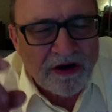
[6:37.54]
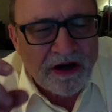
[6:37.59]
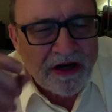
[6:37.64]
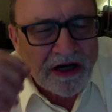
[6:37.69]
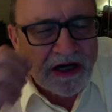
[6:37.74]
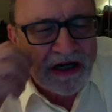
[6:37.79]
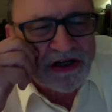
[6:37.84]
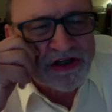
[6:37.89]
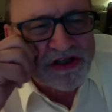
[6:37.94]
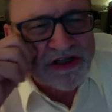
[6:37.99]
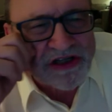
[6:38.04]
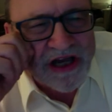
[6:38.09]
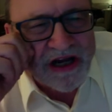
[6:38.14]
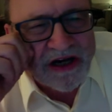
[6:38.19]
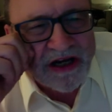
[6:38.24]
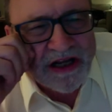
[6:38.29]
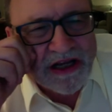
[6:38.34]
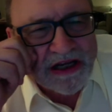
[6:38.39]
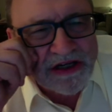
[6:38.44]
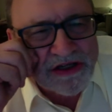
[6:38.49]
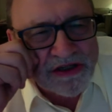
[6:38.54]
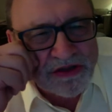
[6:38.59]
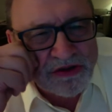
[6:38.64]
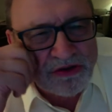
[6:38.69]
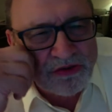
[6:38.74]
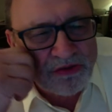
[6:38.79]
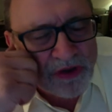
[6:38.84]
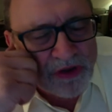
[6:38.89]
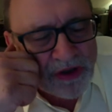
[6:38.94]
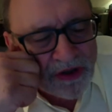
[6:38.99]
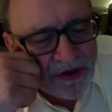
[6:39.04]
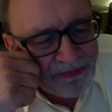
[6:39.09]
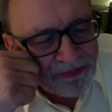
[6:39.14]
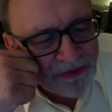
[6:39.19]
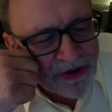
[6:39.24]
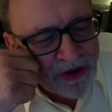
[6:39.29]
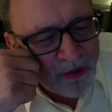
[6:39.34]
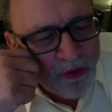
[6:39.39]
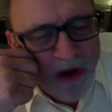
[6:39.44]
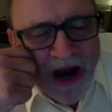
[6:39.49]
in a study as to
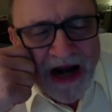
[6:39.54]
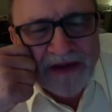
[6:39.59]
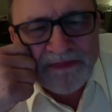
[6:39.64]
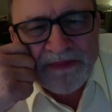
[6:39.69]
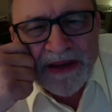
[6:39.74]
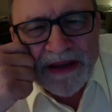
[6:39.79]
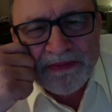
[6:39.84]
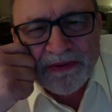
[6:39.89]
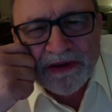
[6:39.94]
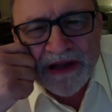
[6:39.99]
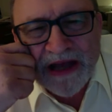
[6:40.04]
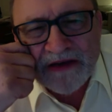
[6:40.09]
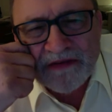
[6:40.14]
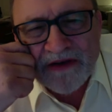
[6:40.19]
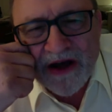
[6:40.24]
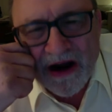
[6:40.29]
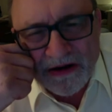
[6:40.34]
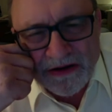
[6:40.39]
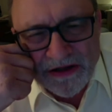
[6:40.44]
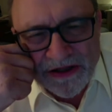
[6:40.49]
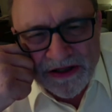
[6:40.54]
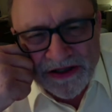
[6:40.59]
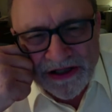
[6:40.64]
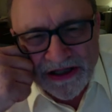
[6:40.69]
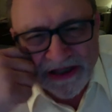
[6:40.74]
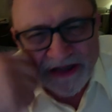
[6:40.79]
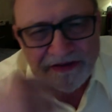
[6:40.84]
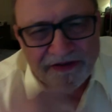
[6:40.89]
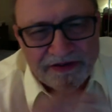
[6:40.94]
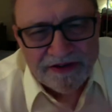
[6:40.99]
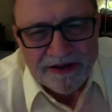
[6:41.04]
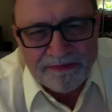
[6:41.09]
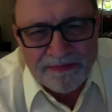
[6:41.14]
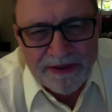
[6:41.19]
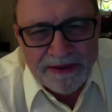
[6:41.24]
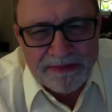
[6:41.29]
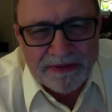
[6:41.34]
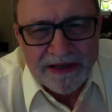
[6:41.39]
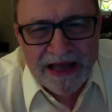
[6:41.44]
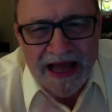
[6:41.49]
why do people have heart disease? Some
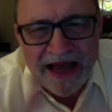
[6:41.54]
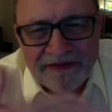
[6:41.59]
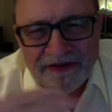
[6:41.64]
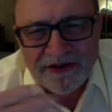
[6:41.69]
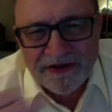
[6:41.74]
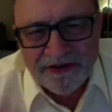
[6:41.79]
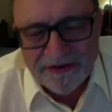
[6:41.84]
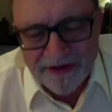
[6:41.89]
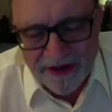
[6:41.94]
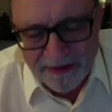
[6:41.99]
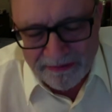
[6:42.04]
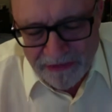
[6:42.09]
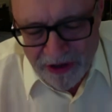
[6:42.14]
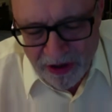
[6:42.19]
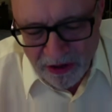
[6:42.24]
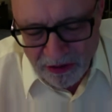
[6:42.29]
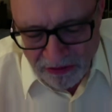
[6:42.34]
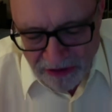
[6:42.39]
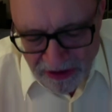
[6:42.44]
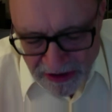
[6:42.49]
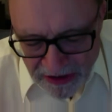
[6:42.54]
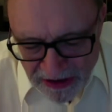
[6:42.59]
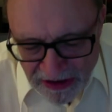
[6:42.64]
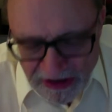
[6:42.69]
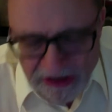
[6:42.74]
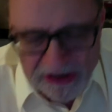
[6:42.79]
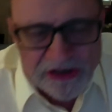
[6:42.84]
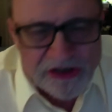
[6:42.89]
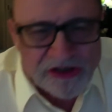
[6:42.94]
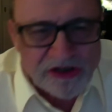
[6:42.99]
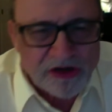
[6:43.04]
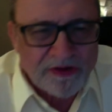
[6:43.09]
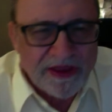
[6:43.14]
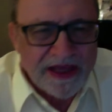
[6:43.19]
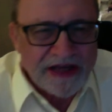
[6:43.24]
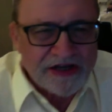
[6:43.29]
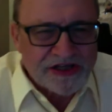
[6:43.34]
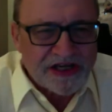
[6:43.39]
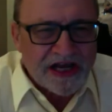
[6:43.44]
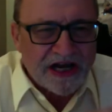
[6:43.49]
people have it and some don't. So they
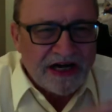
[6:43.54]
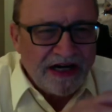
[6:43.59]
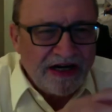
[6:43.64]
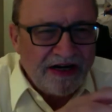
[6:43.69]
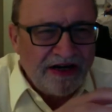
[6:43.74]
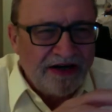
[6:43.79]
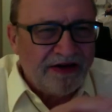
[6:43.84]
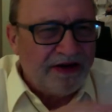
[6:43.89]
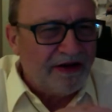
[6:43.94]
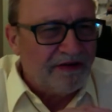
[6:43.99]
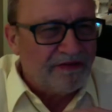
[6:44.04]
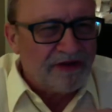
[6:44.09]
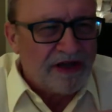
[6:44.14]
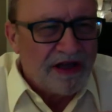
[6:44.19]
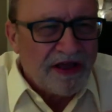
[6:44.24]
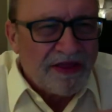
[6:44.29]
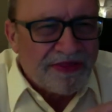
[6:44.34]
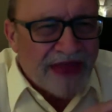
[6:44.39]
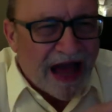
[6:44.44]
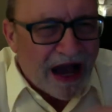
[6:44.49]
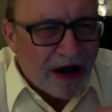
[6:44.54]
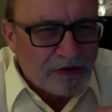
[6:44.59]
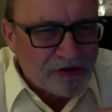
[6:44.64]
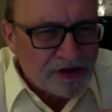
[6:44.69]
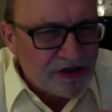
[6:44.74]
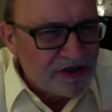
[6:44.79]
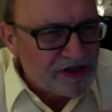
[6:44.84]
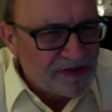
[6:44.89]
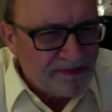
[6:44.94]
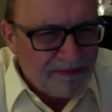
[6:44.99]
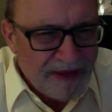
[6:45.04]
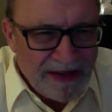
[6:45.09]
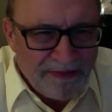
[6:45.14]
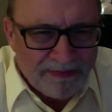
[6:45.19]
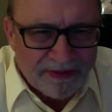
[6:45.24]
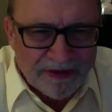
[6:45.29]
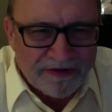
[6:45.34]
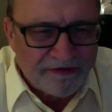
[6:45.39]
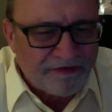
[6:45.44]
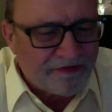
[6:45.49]
studied it, thousands of
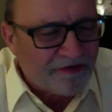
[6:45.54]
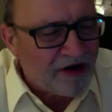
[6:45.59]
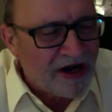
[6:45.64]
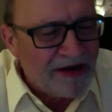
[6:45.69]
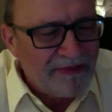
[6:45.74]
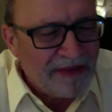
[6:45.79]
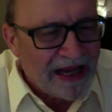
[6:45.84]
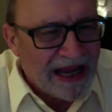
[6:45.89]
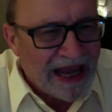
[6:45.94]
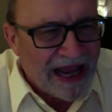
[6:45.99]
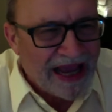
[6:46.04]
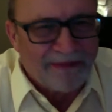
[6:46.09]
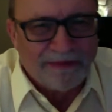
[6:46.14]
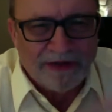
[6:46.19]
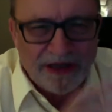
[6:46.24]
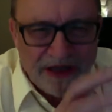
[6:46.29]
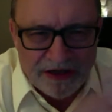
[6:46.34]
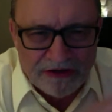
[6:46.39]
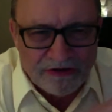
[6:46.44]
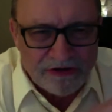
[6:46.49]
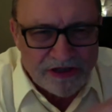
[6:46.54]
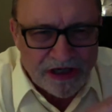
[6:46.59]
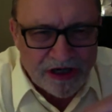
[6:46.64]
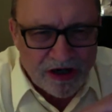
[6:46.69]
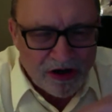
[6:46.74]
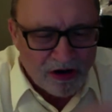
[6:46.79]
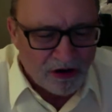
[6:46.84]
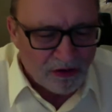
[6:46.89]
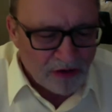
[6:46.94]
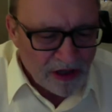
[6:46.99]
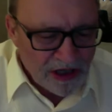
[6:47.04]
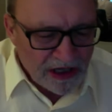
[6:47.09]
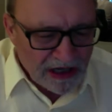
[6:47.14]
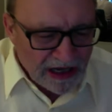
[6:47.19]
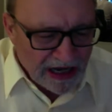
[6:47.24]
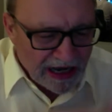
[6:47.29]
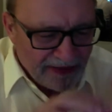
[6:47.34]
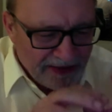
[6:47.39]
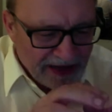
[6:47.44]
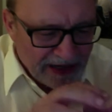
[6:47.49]
people in Framingham years ago,
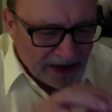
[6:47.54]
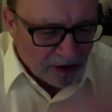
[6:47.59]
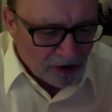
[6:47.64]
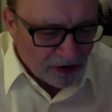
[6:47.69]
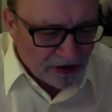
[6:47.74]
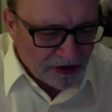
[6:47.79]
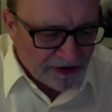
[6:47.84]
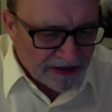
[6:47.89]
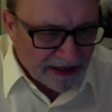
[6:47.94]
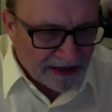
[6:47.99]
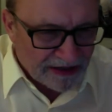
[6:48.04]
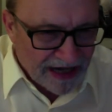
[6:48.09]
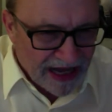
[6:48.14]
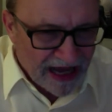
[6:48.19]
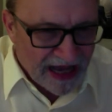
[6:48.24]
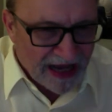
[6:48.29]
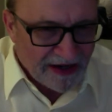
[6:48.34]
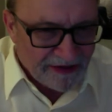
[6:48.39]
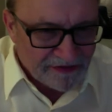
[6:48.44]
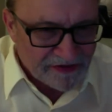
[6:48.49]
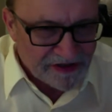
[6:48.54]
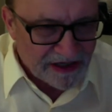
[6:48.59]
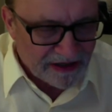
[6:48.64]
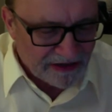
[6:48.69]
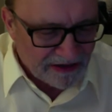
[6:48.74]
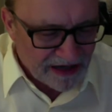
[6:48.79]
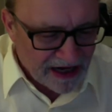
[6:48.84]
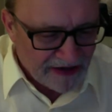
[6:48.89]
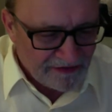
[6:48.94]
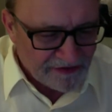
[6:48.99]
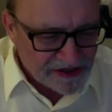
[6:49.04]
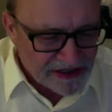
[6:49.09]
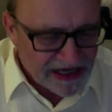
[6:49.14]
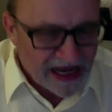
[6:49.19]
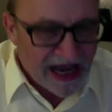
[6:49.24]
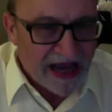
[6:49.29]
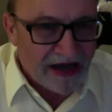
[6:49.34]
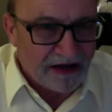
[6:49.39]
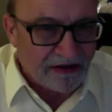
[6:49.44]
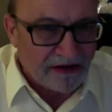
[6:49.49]
and they looked at their lives, their
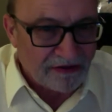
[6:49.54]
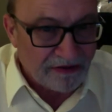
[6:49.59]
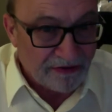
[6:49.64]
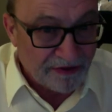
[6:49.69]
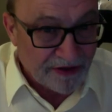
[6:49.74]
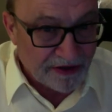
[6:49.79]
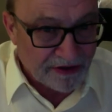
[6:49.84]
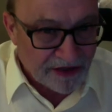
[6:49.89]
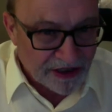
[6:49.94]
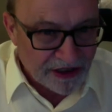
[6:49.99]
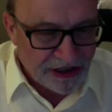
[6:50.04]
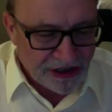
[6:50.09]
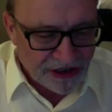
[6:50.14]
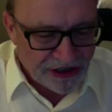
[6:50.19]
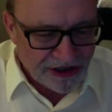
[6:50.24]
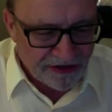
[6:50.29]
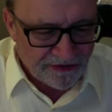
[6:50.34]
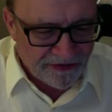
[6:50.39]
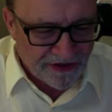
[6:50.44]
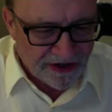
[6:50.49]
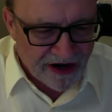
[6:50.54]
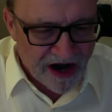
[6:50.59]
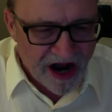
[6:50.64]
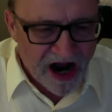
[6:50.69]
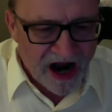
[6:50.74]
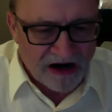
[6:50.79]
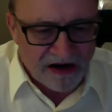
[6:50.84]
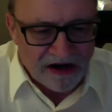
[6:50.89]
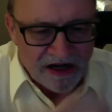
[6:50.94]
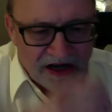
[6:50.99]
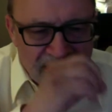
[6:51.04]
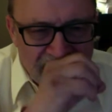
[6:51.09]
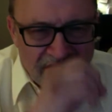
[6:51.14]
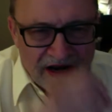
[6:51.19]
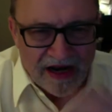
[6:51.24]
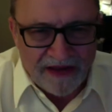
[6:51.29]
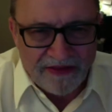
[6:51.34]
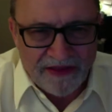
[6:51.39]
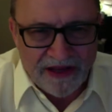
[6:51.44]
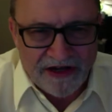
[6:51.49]
lifestyle, their condition of their heart,
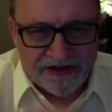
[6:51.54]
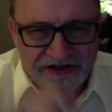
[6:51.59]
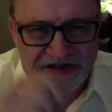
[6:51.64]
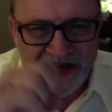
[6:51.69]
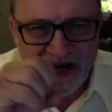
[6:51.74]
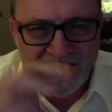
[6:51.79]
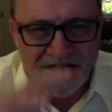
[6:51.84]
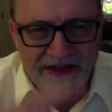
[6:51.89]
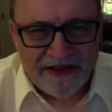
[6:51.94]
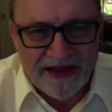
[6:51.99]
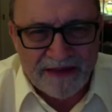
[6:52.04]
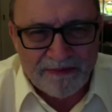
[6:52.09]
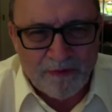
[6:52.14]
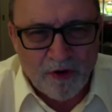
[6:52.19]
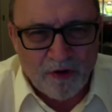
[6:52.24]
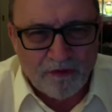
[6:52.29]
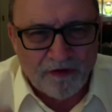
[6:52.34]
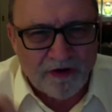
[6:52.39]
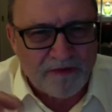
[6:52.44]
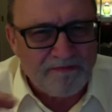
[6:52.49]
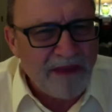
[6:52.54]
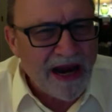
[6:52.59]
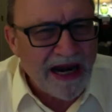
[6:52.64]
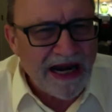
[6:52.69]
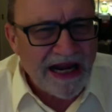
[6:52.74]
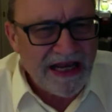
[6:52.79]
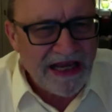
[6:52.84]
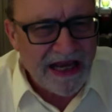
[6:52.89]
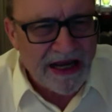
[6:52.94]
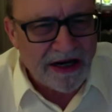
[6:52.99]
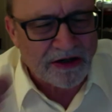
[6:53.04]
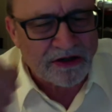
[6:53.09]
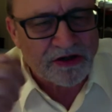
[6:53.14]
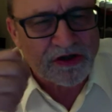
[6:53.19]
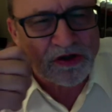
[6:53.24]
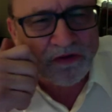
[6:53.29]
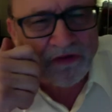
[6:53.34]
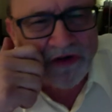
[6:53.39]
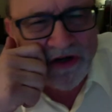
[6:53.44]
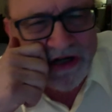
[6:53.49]
and they studied them over many years,
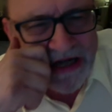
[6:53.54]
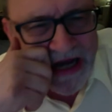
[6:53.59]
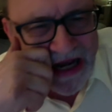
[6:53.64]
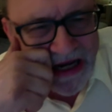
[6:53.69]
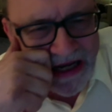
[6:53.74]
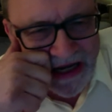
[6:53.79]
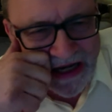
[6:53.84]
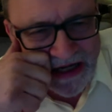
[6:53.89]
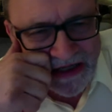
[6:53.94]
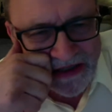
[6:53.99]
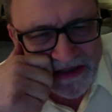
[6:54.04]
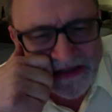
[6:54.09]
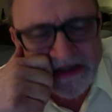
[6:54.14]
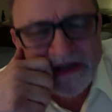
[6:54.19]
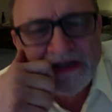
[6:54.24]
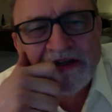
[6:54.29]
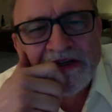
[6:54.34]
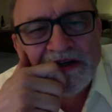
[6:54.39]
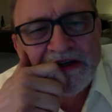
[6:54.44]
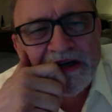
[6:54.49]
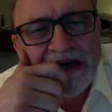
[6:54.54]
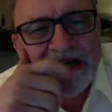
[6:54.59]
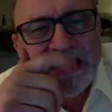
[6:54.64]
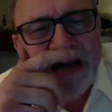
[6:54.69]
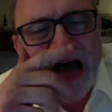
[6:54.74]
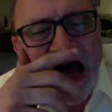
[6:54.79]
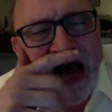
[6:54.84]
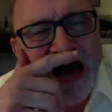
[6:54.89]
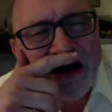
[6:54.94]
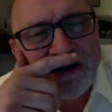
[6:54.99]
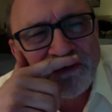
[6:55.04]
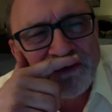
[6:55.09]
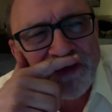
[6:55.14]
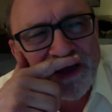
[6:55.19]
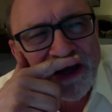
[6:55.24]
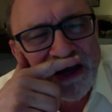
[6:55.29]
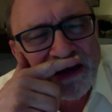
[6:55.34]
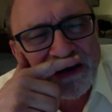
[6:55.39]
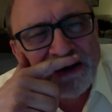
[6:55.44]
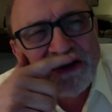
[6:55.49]
over decades. And out of
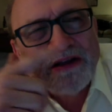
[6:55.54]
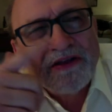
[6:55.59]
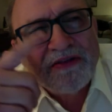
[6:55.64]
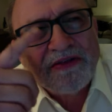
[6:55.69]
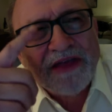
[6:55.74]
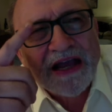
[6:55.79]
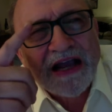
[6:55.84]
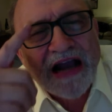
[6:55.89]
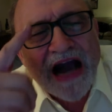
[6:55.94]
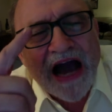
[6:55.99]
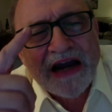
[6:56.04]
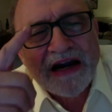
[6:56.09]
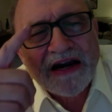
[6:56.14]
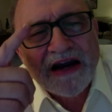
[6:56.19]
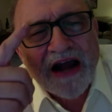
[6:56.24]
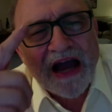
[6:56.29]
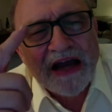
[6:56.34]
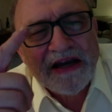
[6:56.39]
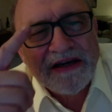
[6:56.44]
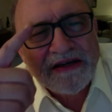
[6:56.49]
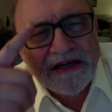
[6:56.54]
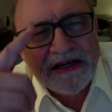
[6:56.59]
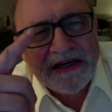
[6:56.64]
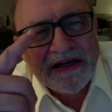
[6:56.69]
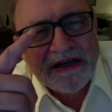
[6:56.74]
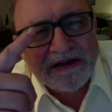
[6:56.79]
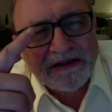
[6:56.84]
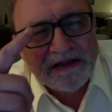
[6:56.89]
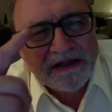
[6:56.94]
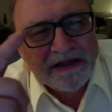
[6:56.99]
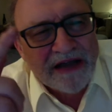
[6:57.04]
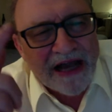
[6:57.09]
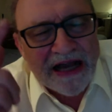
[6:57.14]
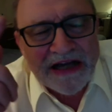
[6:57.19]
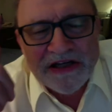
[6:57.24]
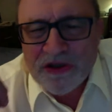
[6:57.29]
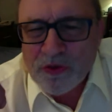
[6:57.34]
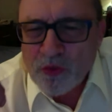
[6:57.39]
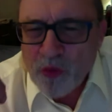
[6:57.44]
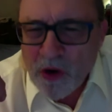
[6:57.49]
that, they got an idea as
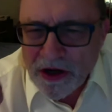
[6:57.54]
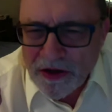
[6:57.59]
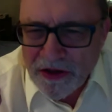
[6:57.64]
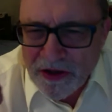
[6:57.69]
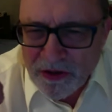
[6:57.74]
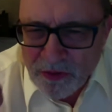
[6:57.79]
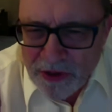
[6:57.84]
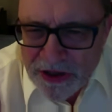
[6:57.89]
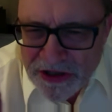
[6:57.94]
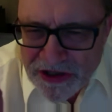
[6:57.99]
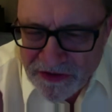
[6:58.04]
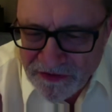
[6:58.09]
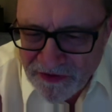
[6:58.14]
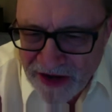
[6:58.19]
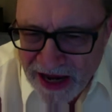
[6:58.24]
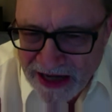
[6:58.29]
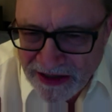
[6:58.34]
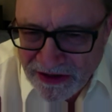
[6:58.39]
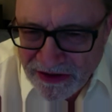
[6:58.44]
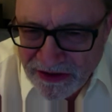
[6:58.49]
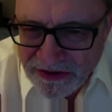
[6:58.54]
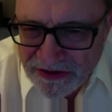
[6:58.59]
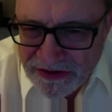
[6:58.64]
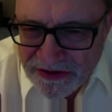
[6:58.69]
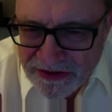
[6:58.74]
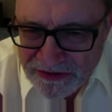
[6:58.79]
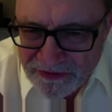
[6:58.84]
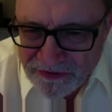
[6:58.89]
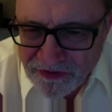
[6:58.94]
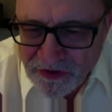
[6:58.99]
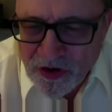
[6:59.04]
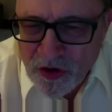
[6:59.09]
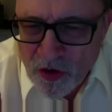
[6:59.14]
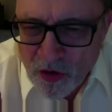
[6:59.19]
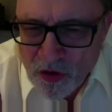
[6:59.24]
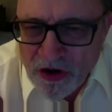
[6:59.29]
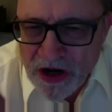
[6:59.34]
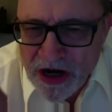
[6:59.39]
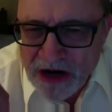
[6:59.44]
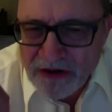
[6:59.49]
to what are the risk factors for
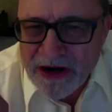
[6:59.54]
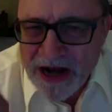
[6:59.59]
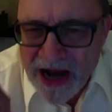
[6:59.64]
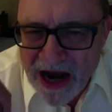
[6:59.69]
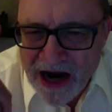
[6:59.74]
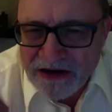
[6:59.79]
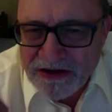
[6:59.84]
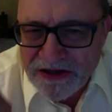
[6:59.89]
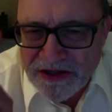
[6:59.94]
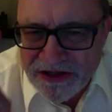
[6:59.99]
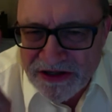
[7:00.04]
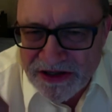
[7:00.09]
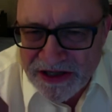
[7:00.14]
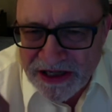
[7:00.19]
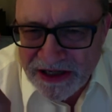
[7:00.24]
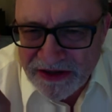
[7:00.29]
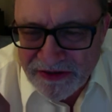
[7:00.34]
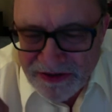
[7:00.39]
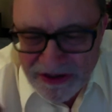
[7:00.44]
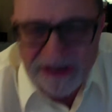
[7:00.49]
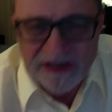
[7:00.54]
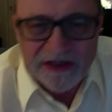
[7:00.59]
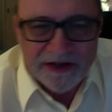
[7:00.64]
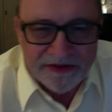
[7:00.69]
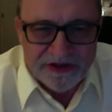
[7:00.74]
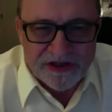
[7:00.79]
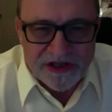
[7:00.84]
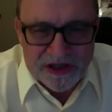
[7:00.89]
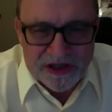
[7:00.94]
coronary heart disease. This is